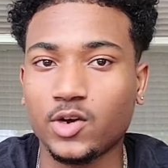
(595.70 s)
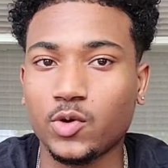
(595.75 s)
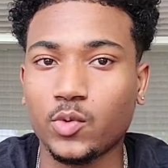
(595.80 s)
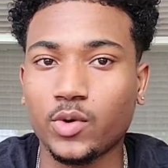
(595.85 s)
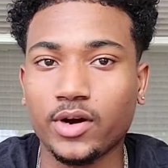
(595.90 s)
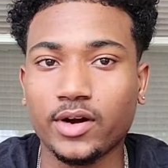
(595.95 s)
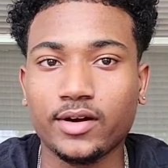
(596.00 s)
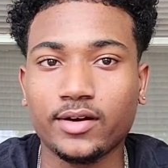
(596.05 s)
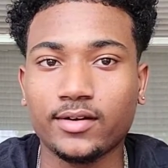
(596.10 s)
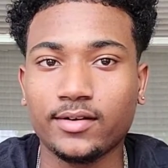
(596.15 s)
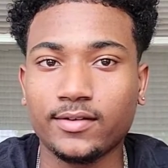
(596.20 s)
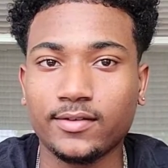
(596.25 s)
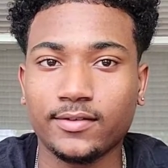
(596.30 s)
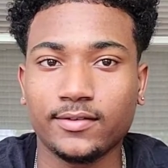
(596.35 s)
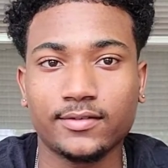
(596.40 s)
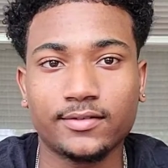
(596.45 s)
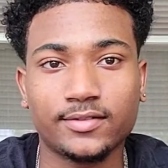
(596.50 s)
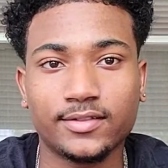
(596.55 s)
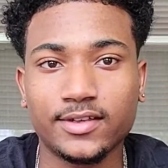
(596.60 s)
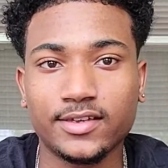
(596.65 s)
where
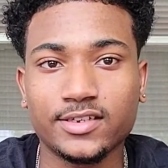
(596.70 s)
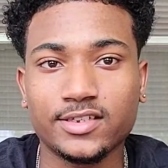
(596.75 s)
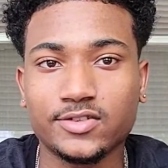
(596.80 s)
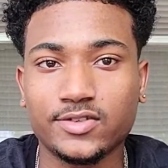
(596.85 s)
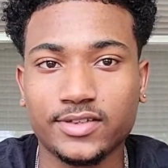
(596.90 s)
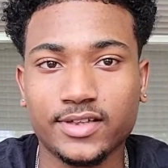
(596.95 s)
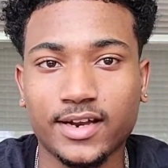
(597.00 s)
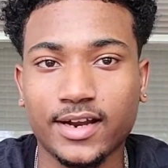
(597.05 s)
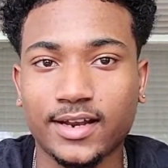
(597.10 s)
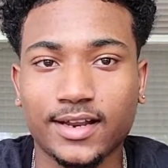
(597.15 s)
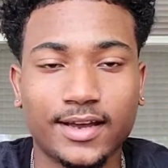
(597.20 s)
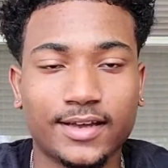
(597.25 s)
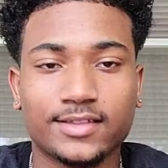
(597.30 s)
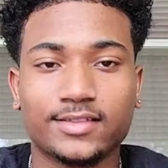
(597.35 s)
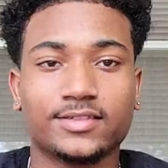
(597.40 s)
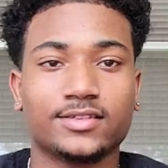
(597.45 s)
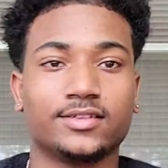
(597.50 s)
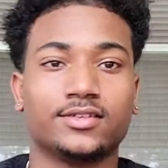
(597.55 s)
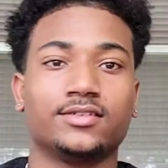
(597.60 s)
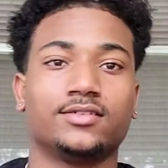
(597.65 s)
the history that I like
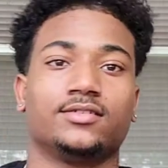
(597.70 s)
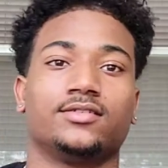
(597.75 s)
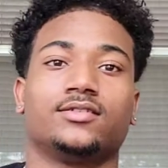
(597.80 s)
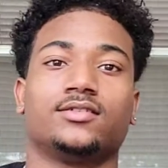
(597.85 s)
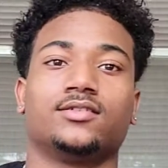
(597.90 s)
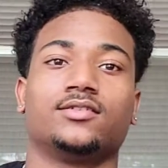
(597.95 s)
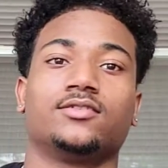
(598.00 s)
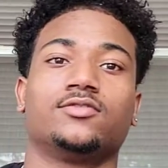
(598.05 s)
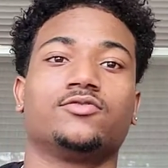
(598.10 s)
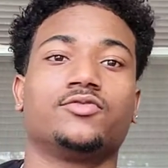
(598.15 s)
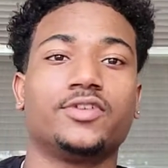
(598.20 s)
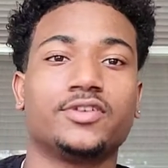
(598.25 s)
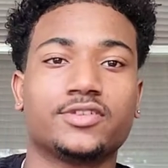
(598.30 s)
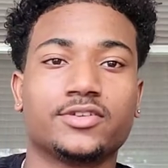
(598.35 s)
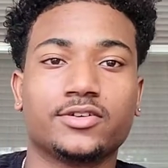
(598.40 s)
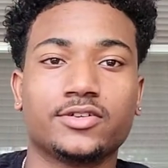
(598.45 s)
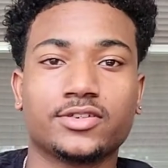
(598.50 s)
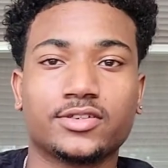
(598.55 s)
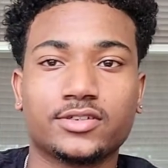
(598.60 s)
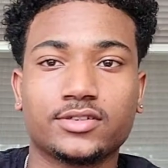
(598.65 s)
to
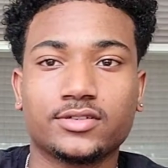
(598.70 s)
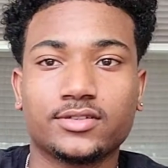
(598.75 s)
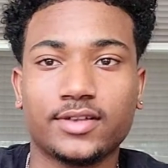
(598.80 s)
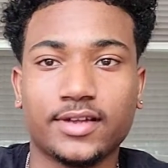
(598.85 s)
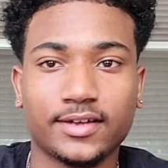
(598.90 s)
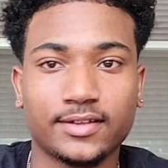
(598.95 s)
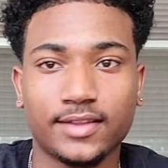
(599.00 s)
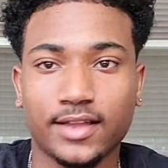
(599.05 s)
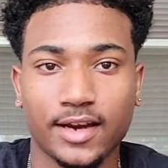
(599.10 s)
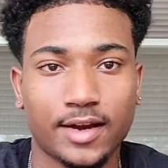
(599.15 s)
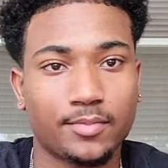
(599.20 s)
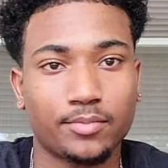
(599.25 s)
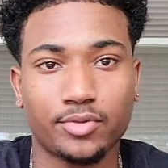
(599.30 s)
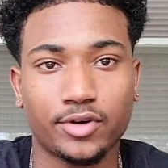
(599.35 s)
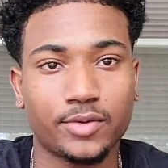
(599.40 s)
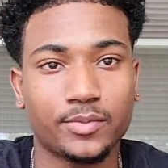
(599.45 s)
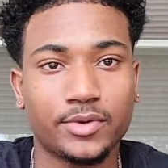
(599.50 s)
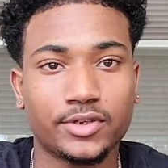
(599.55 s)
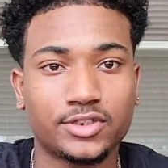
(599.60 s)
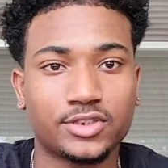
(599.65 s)
research, like that I'm
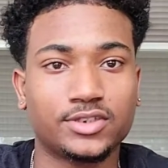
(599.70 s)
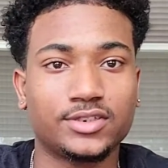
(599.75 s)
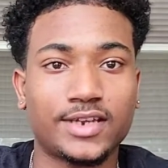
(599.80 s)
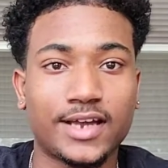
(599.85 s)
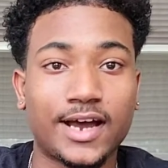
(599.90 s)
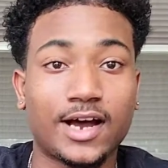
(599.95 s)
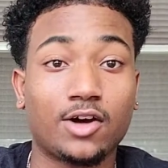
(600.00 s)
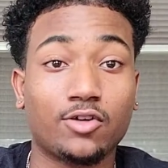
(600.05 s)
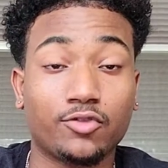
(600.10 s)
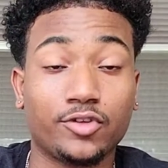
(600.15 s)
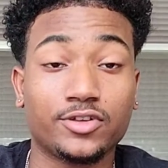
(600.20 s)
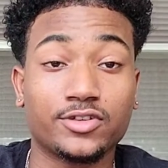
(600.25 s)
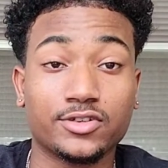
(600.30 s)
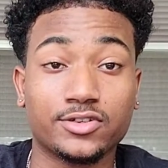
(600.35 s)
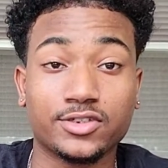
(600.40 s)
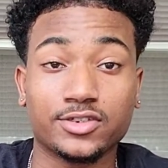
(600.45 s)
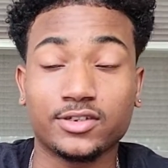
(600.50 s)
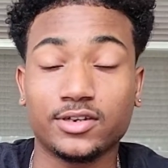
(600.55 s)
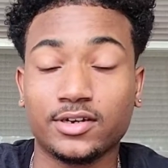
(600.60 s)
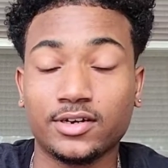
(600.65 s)
pretty much now
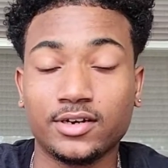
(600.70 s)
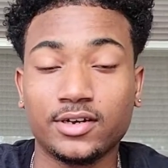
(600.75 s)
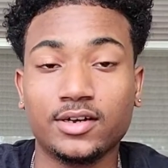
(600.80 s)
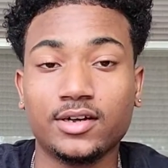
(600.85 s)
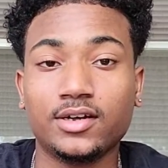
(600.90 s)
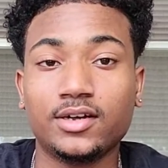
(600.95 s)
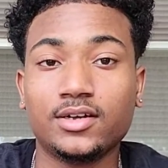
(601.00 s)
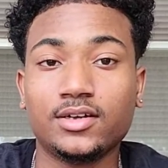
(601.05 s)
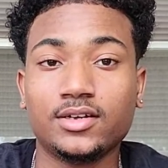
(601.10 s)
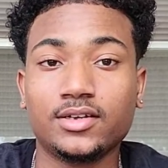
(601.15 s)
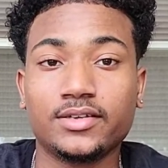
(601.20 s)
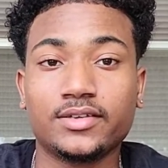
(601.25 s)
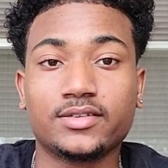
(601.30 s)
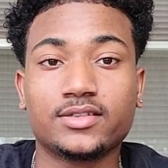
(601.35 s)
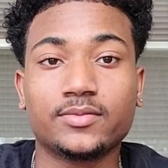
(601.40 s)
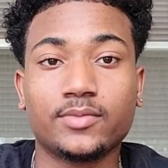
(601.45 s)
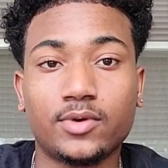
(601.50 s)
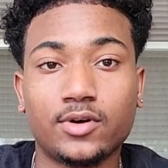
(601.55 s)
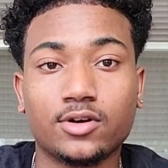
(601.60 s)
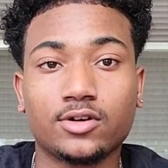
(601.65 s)
researching on, is
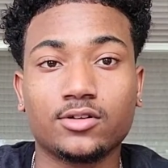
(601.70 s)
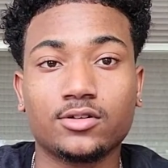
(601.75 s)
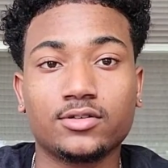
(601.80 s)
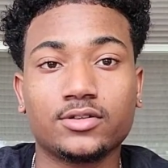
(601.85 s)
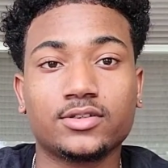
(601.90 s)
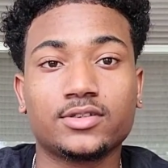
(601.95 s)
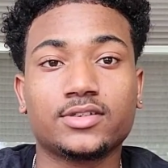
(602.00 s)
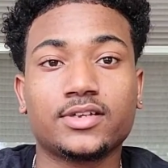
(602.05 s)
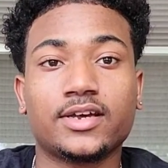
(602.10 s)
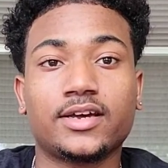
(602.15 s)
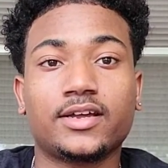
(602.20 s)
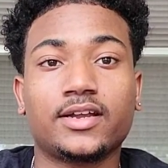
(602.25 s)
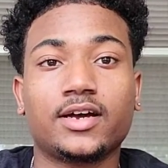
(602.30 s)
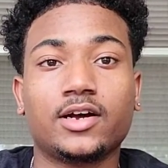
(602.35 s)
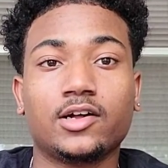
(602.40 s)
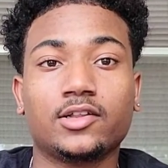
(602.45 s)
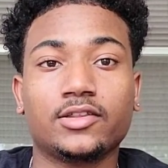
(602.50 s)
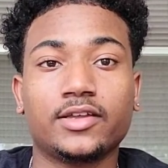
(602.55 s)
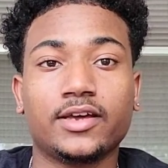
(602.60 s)
the Mongols and how